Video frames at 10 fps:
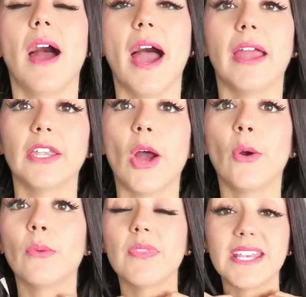I
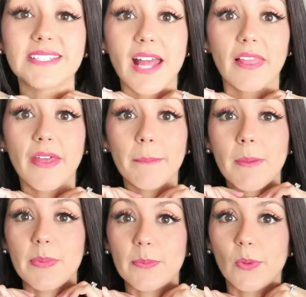know they sell them
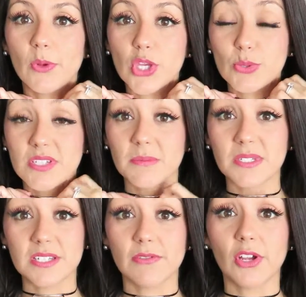and people use them
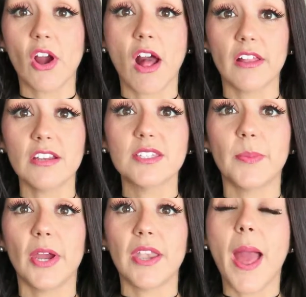in different colors,
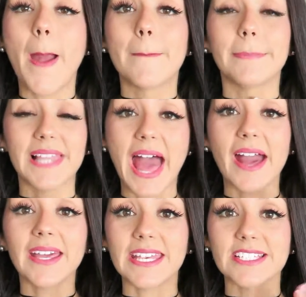but
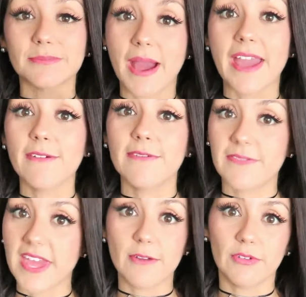black is my
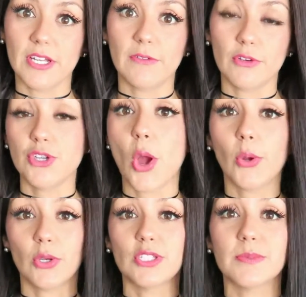favorite for
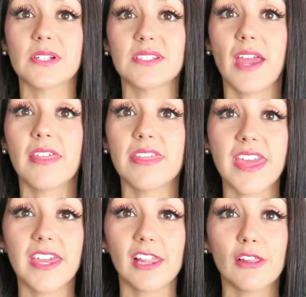chokers because I
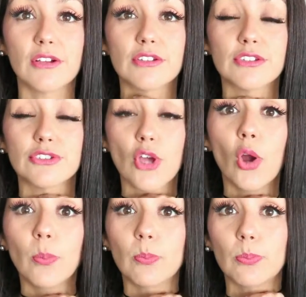think it looks
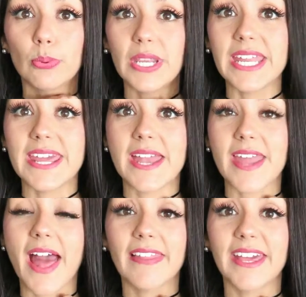so pretty and
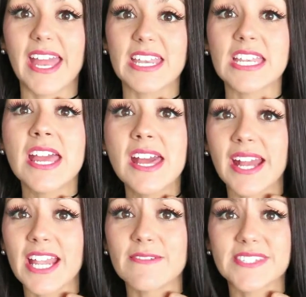elegant and
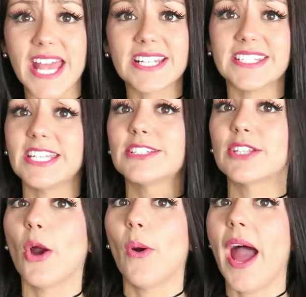kind of sexy,
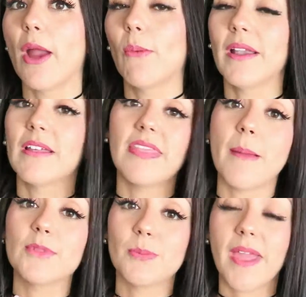so I wanted
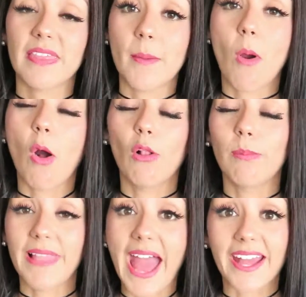them to make them all
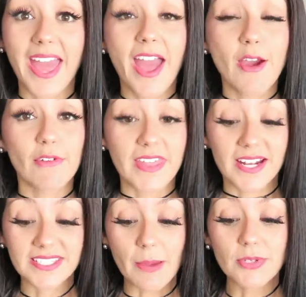black. For the
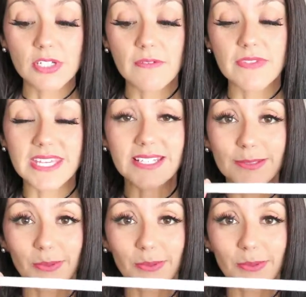exception of this